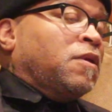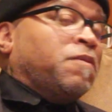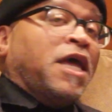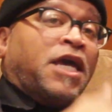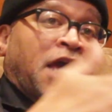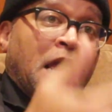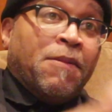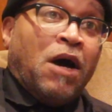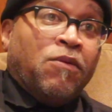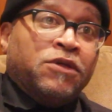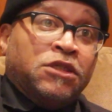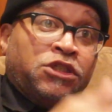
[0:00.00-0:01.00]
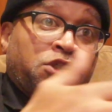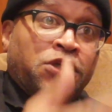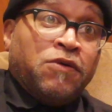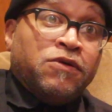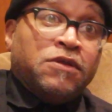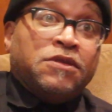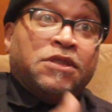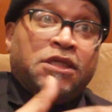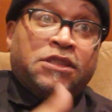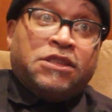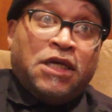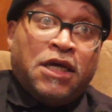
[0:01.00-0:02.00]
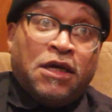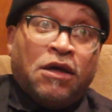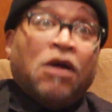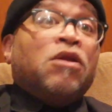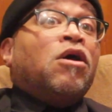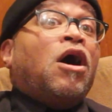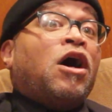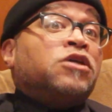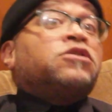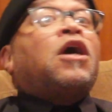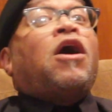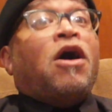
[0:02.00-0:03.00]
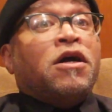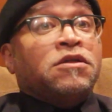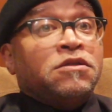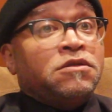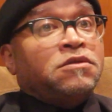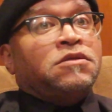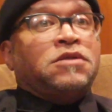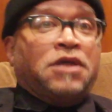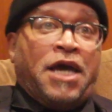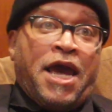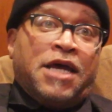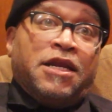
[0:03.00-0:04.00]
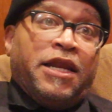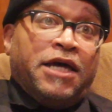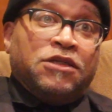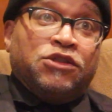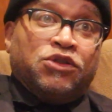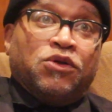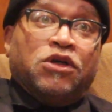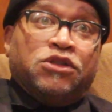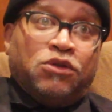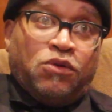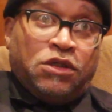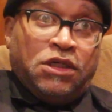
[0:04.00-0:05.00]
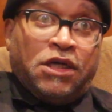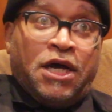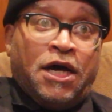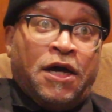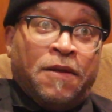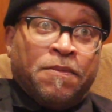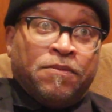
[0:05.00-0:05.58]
They came out with a shirt that said A Lost Garden. Had Atlanta, Georgia on it, God.